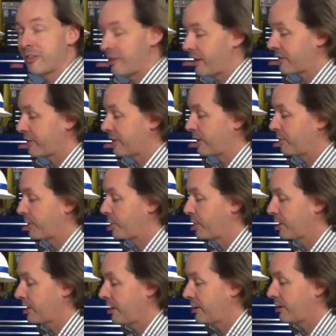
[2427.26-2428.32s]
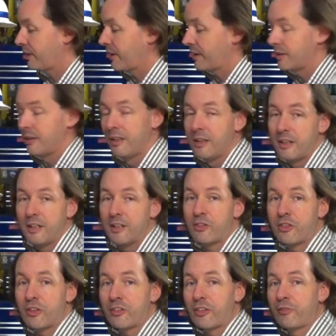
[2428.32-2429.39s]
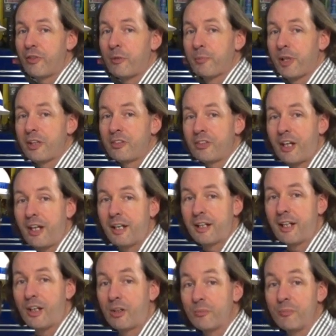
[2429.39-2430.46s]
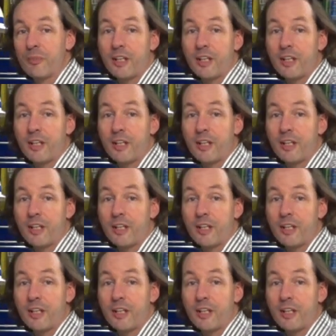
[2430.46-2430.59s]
the next thing i'm going to work on today it's just a fun place to hang out